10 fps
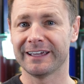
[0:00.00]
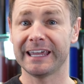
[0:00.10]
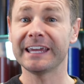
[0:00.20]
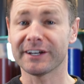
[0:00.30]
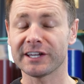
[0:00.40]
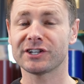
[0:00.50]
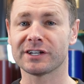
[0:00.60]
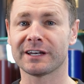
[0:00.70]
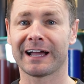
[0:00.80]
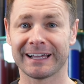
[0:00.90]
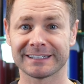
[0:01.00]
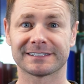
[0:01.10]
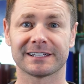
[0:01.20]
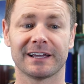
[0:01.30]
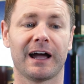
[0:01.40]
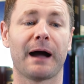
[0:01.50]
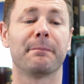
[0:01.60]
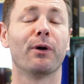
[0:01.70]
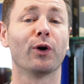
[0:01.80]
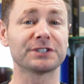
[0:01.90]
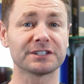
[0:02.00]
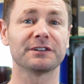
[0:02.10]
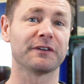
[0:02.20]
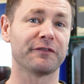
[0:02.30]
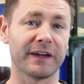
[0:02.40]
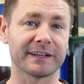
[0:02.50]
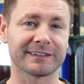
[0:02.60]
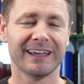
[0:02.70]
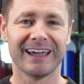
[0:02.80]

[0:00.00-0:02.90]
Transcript: aeration has a positive effect.